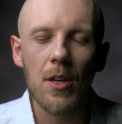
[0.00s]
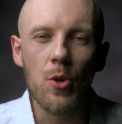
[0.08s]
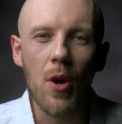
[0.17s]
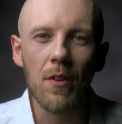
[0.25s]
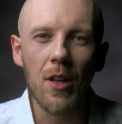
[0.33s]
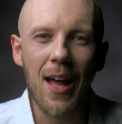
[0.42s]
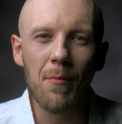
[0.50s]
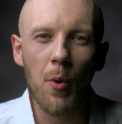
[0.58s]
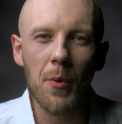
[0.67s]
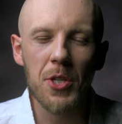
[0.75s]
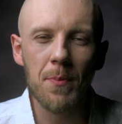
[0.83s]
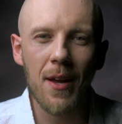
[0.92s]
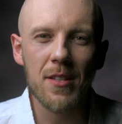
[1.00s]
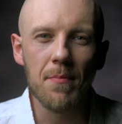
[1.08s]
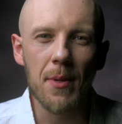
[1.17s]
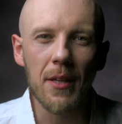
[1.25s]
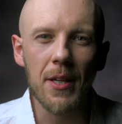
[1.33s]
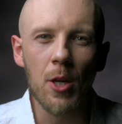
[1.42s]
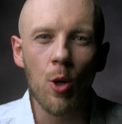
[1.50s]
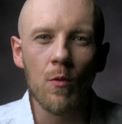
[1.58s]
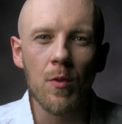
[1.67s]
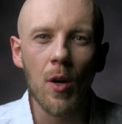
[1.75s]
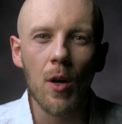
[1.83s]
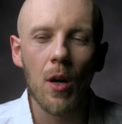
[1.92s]
you have a lot more responsibility
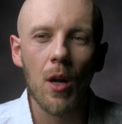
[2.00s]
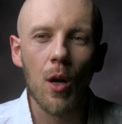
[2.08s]
over